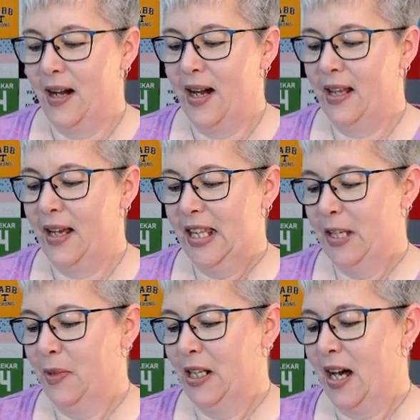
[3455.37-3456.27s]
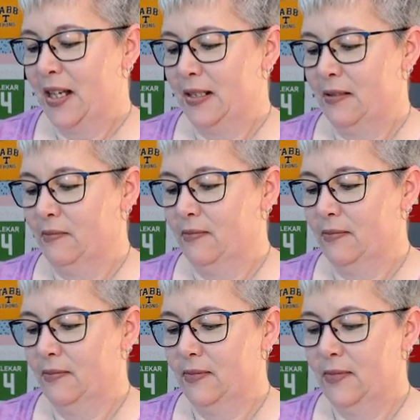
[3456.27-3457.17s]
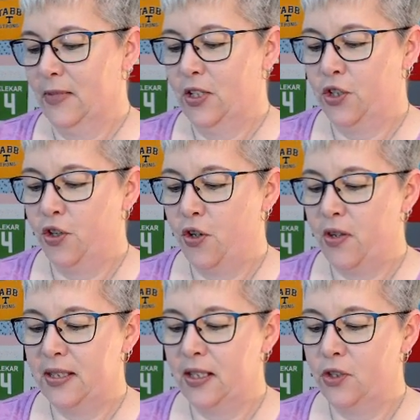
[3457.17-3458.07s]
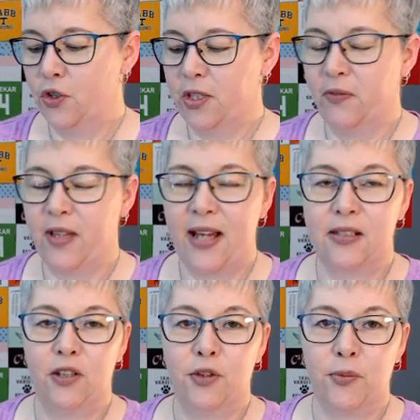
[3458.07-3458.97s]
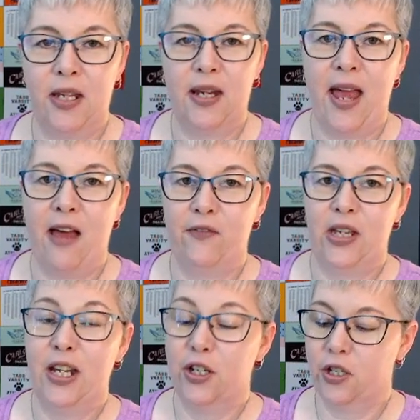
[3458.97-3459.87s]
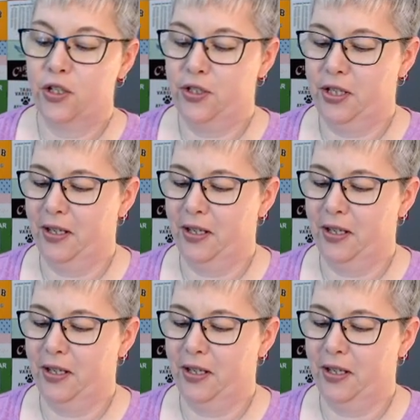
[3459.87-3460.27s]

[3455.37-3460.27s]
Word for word: I like them a lot. Do you know these scissors have lasted three and a half years?